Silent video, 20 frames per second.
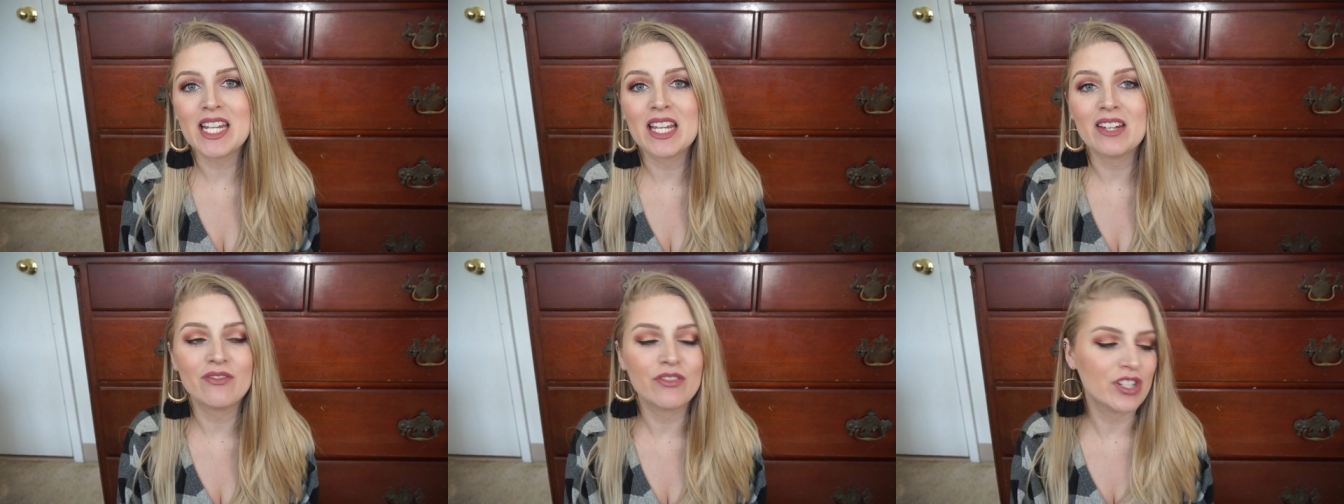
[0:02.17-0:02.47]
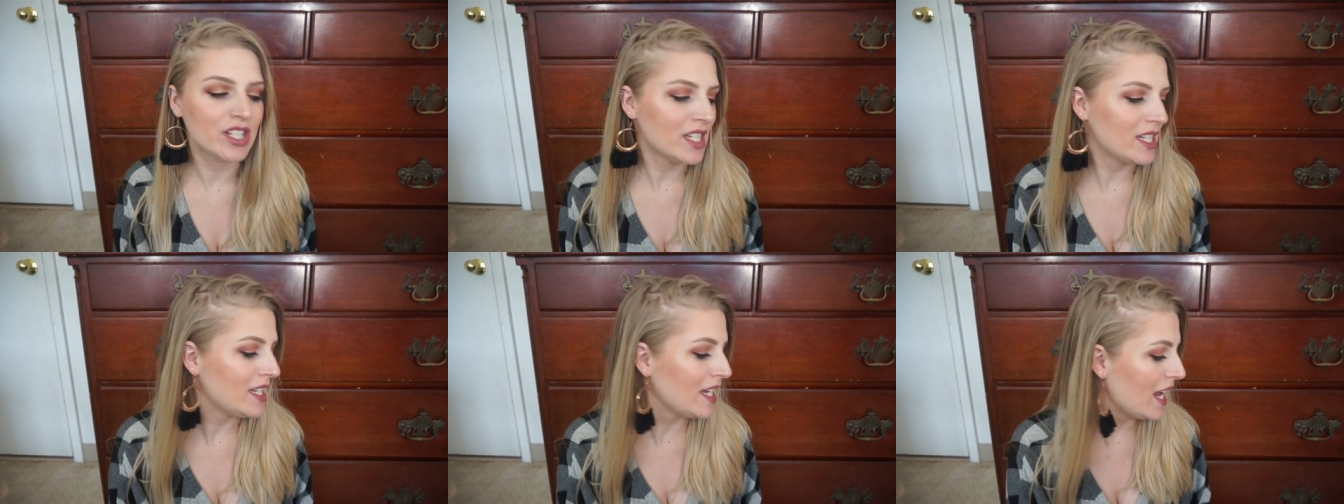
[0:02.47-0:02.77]
and for
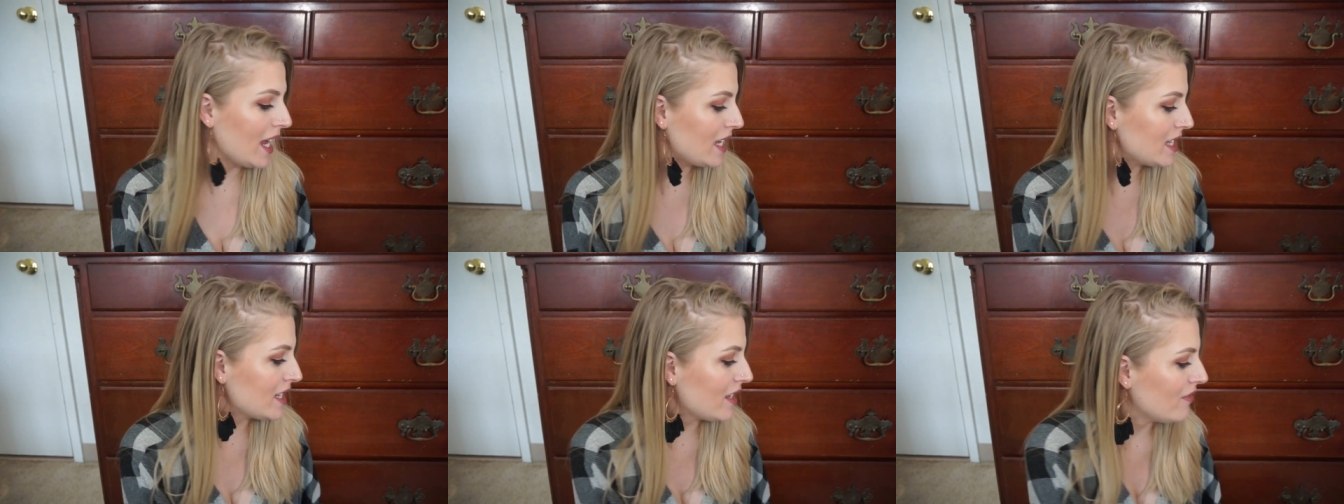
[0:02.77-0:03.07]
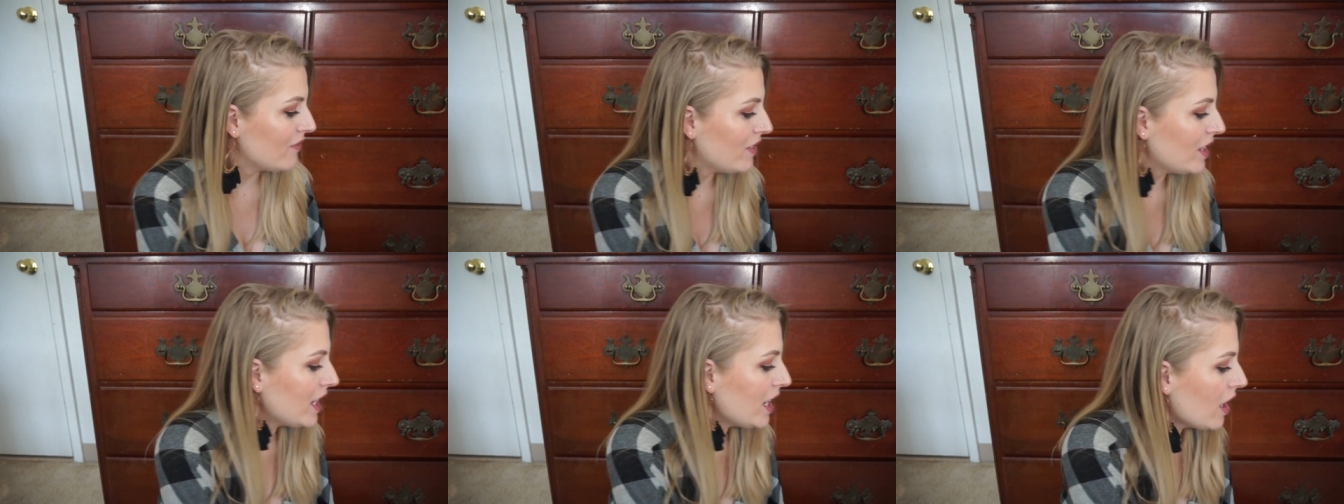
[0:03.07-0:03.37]
today's
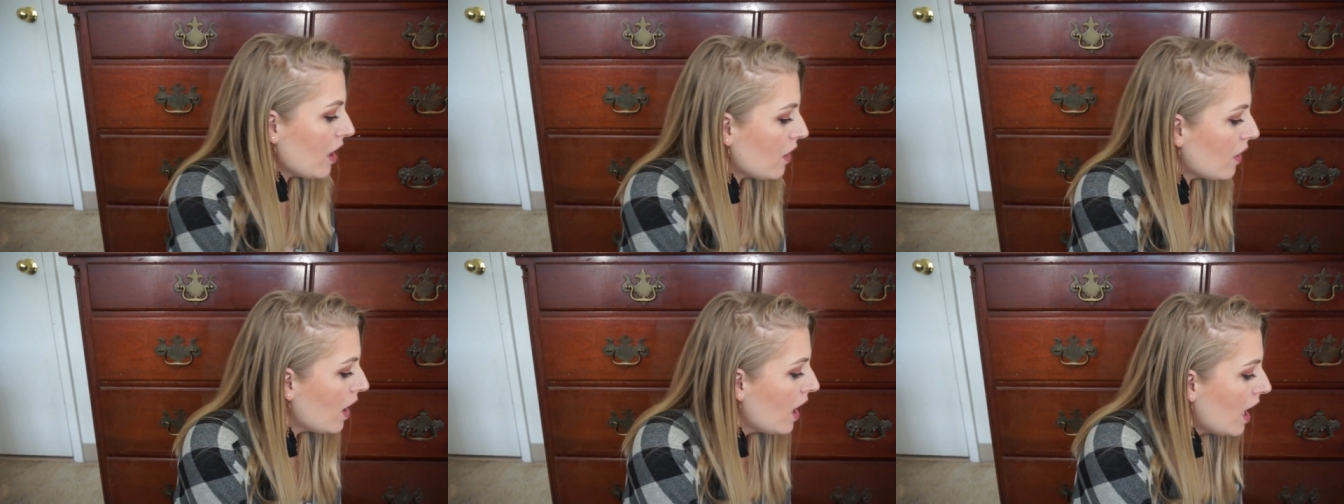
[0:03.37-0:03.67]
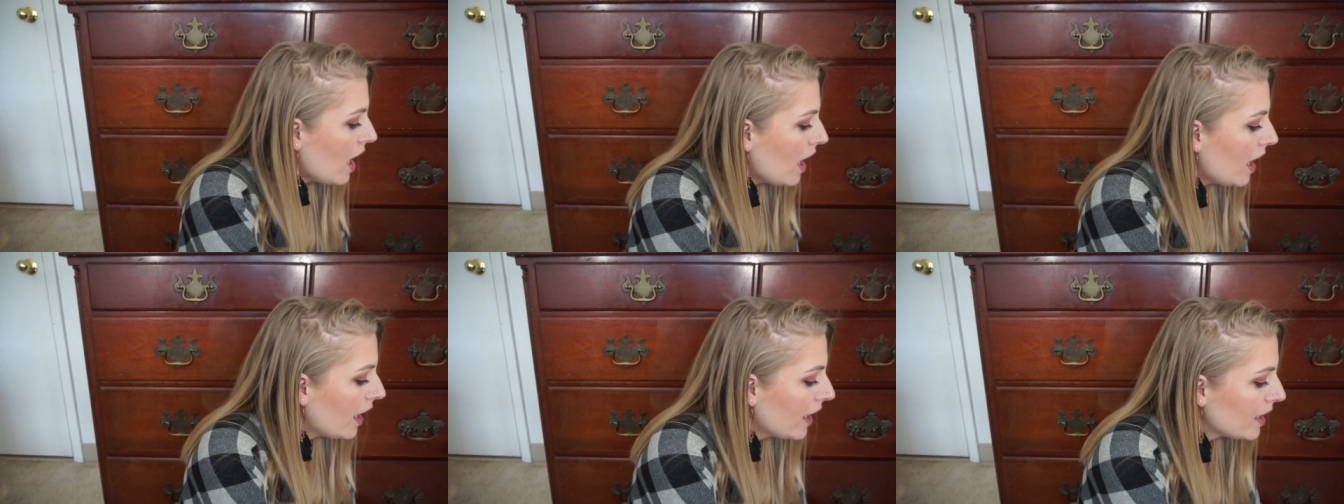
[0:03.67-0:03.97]
video
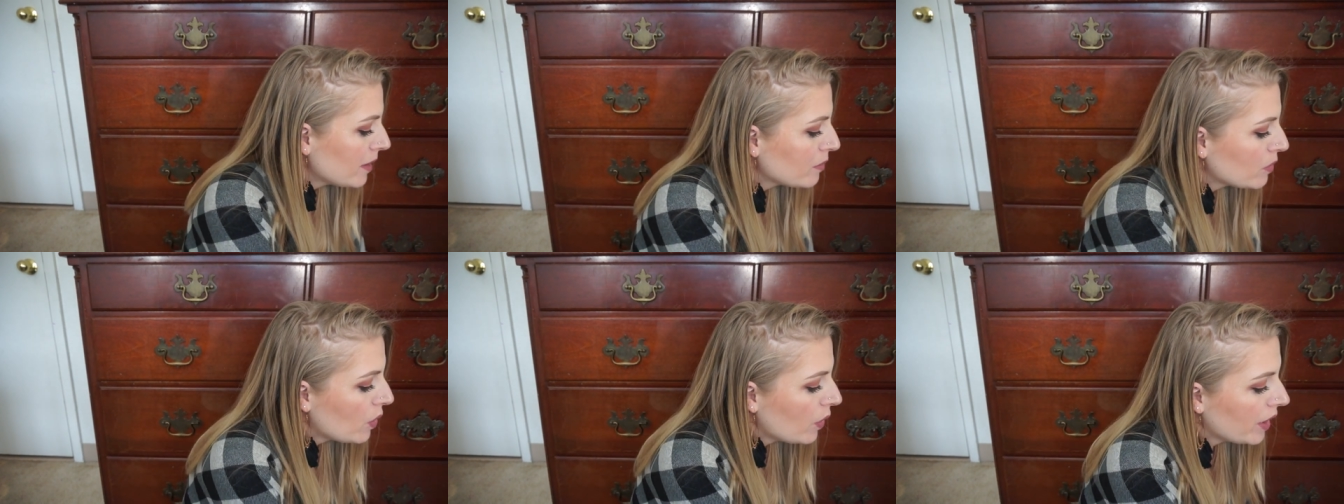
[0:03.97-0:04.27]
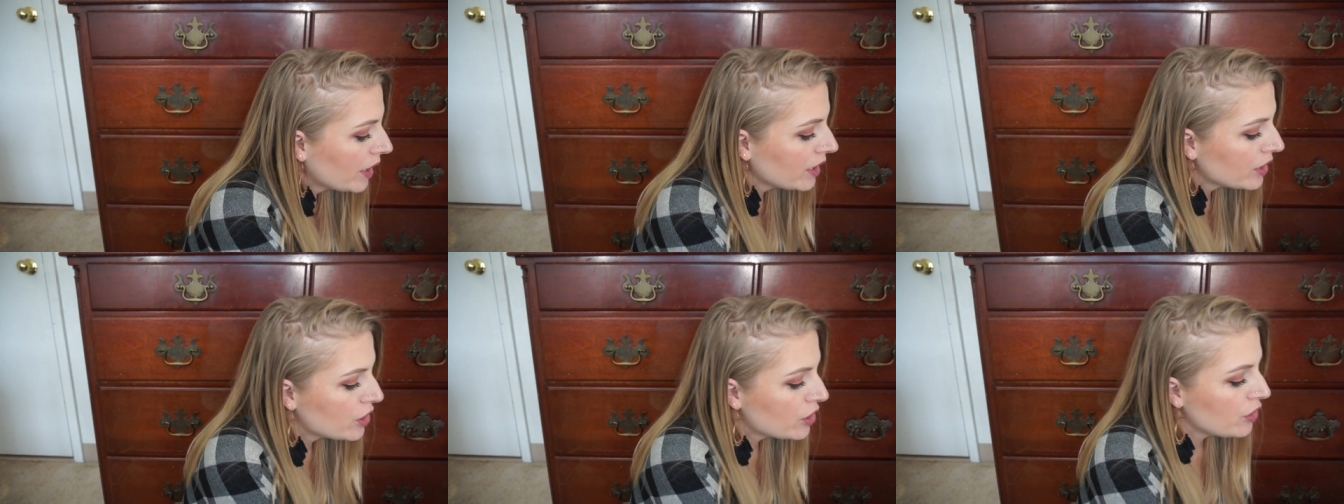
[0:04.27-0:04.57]
I am
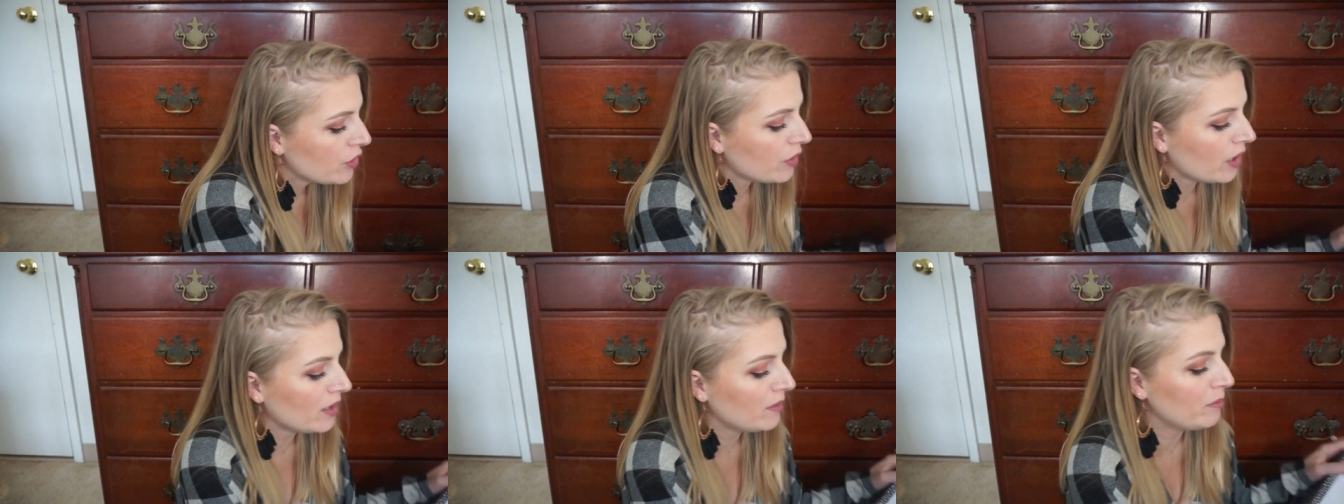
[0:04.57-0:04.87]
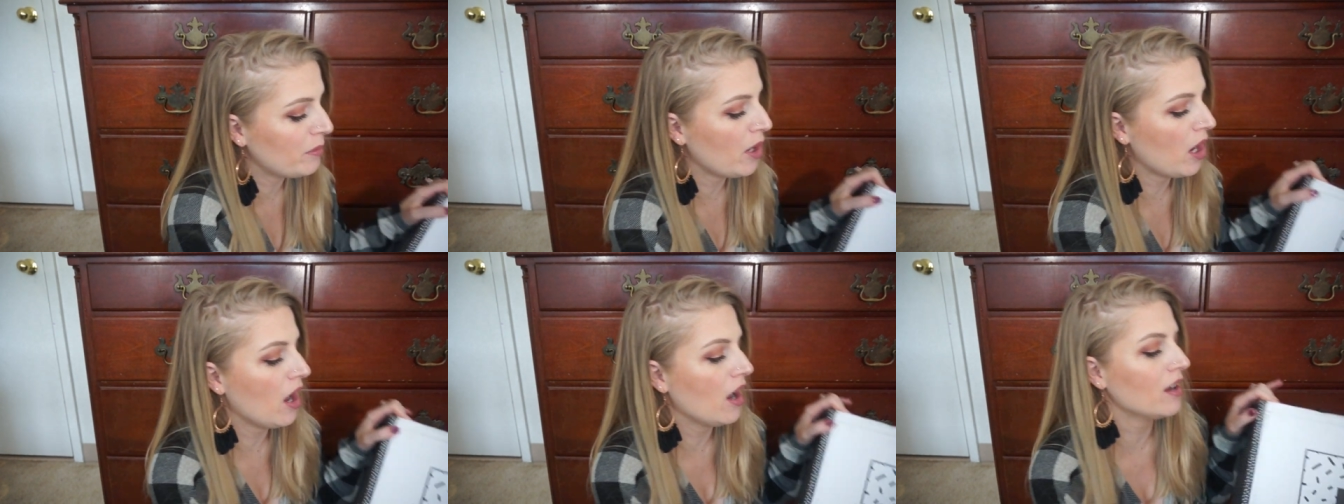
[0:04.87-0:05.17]
going to
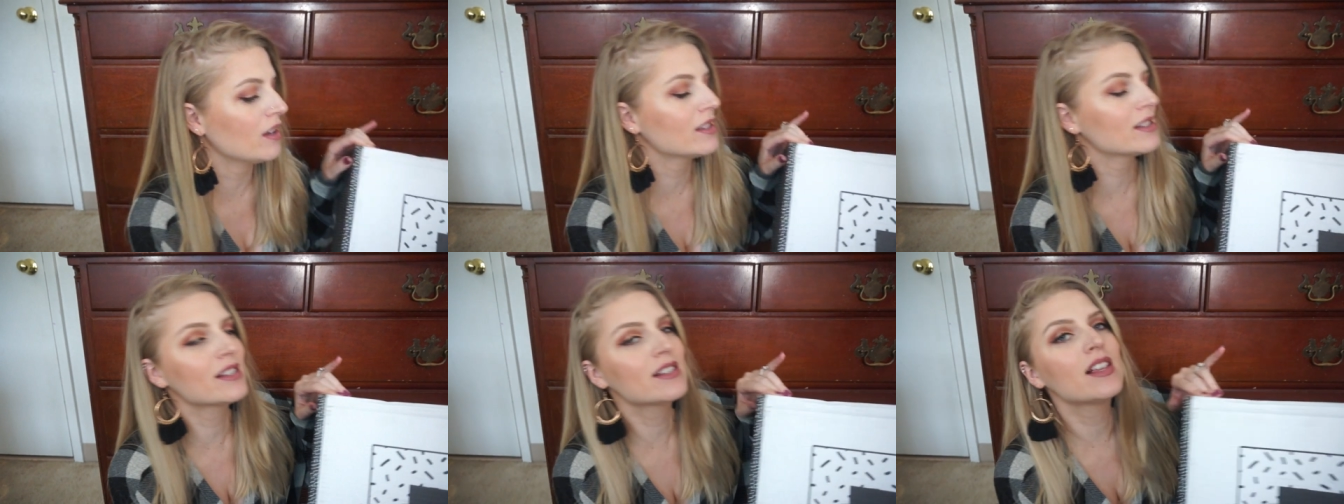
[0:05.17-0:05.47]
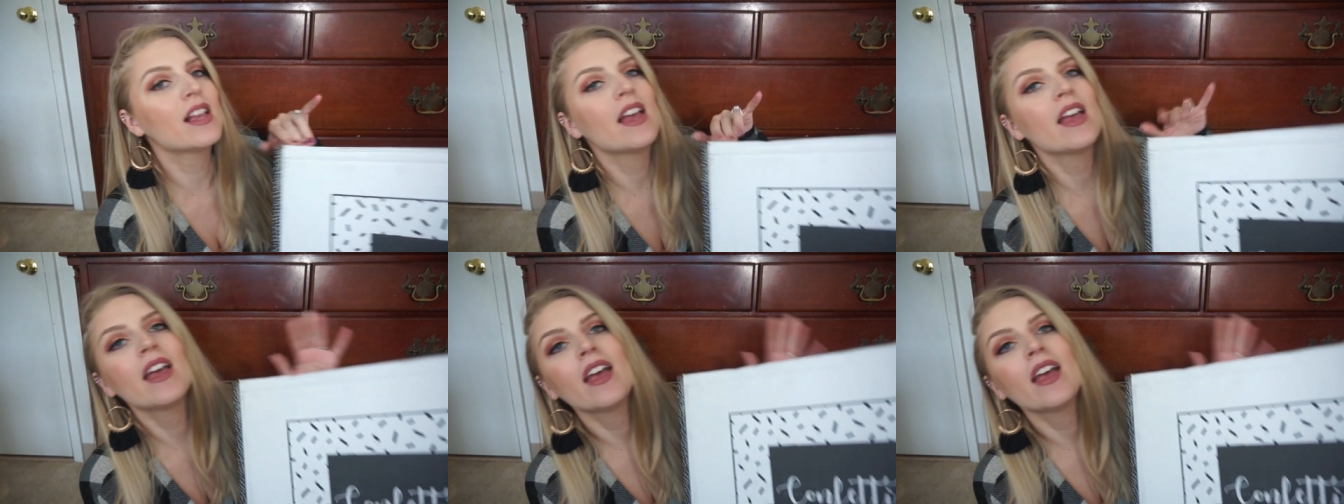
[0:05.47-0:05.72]
unbox